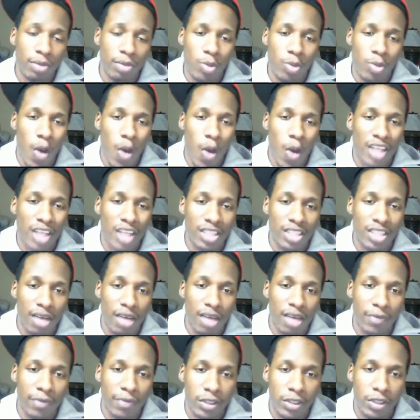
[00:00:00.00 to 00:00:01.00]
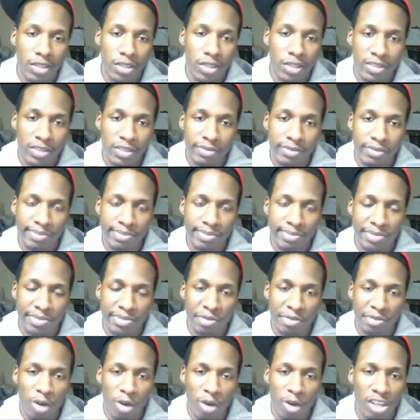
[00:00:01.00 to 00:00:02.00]
washed out version of
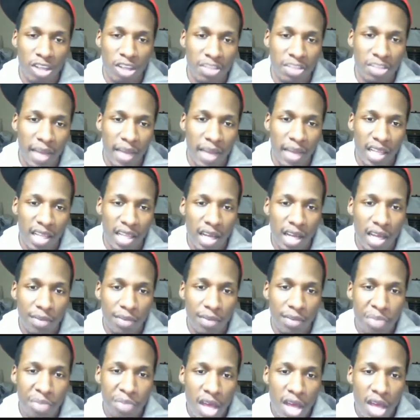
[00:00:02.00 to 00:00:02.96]
Raw or SmackDown.